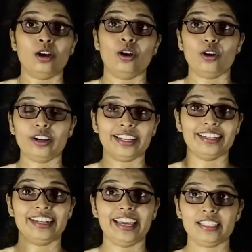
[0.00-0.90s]
Okay,
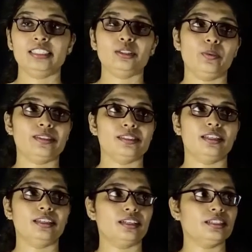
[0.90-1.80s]
next
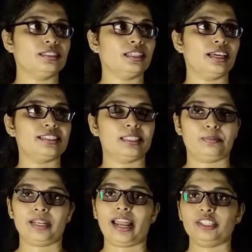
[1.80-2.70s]
question is a
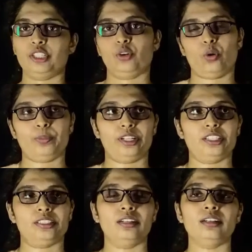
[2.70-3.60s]
subtraction
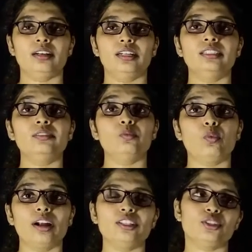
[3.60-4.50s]
operation in
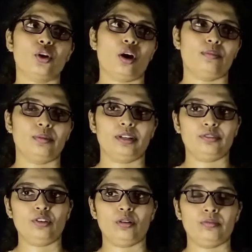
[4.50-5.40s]
1's complement
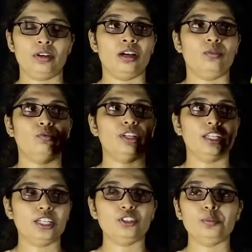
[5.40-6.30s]
form. We
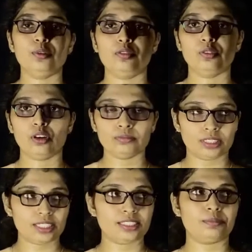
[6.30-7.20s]
need to perform
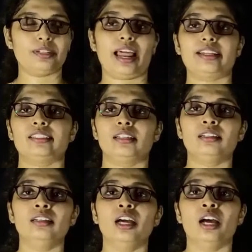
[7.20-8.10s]
the
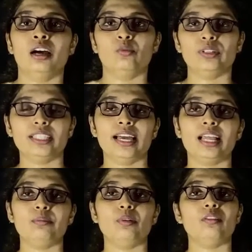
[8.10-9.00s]
subtraction with the
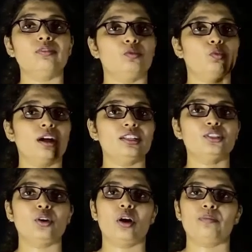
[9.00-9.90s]
help of 1's
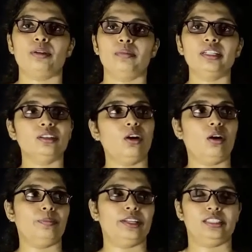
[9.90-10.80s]
complement
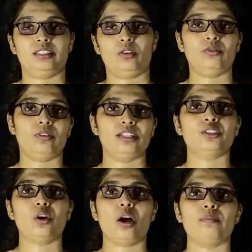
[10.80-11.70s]
operation or 1's
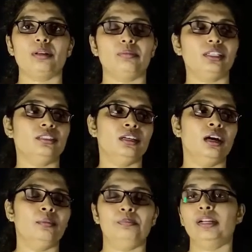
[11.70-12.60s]
complement
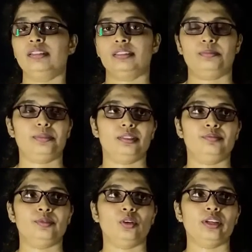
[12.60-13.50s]
principle.
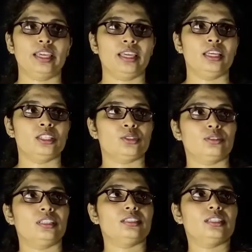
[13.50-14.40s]
Okay, so
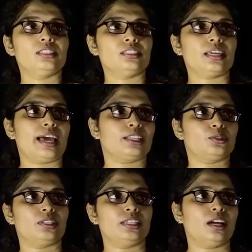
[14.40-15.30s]
this is
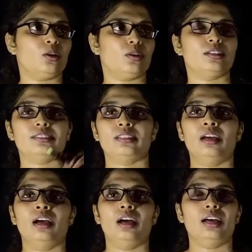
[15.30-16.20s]
actually our
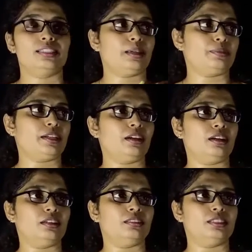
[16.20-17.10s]

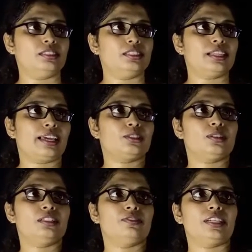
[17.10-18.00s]
this is
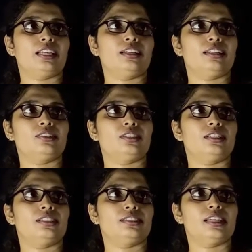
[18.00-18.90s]
actually, we can consider
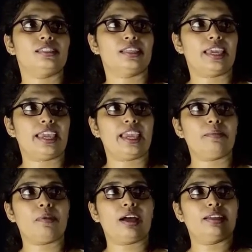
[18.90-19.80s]
this as a
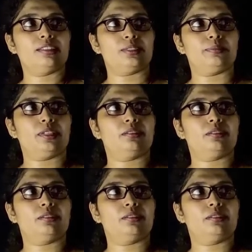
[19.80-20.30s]
minus b.